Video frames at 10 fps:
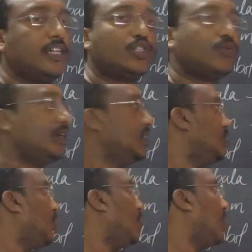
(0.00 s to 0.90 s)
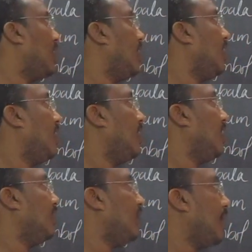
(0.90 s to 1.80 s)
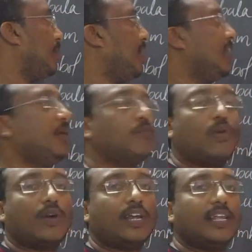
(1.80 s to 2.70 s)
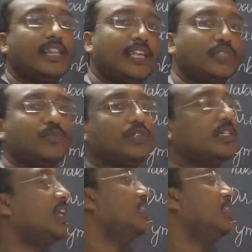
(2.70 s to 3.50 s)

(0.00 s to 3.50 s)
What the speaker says: instruments or the vibrating part in these musical